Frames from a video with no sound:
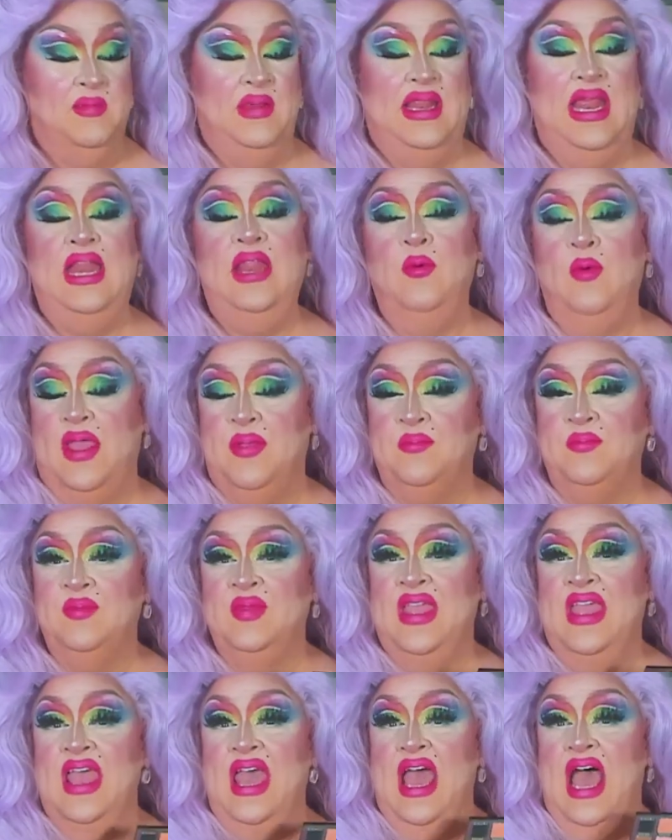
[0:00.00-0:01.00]
But anyway,
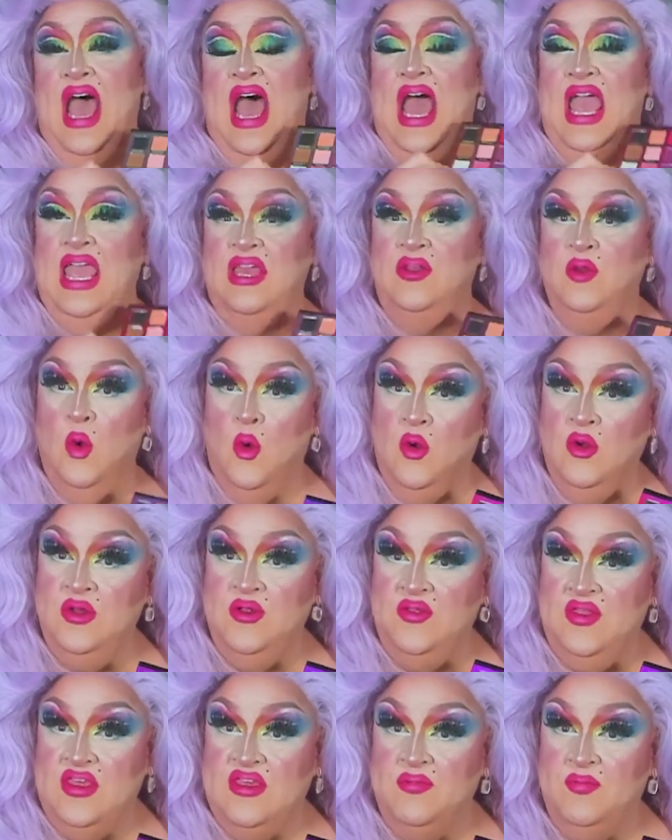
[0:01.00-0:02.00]
I had
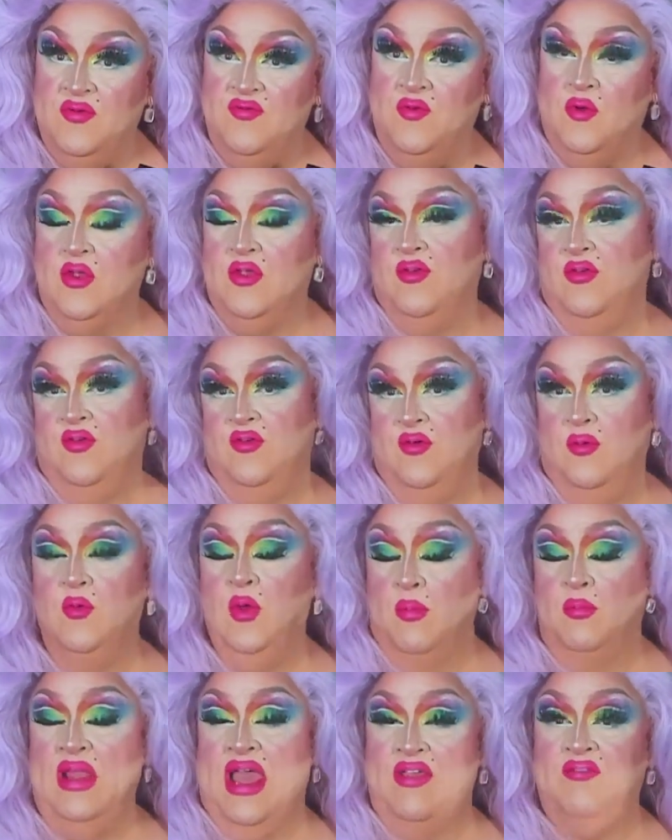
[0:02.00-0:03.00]
ordered this before,
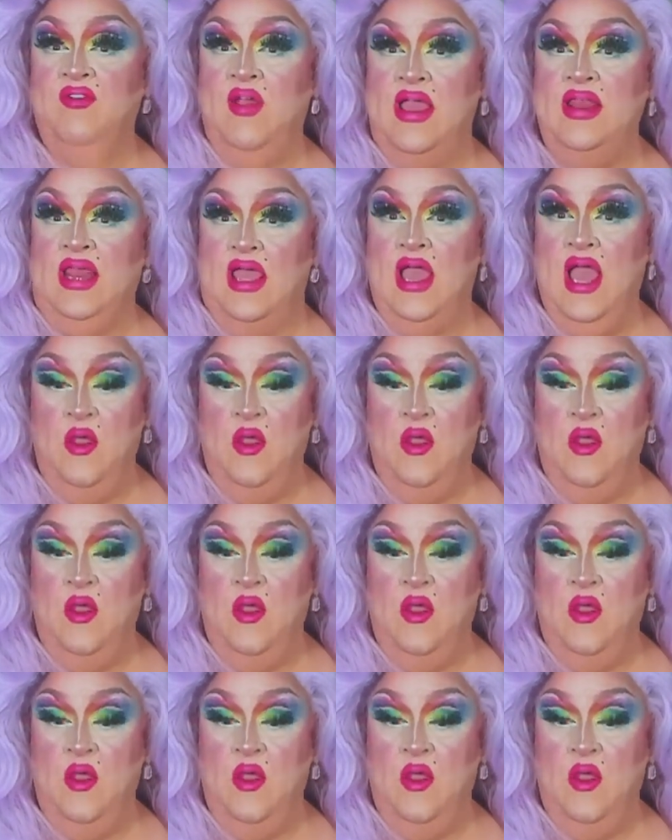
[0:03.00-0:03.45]
Black Friday.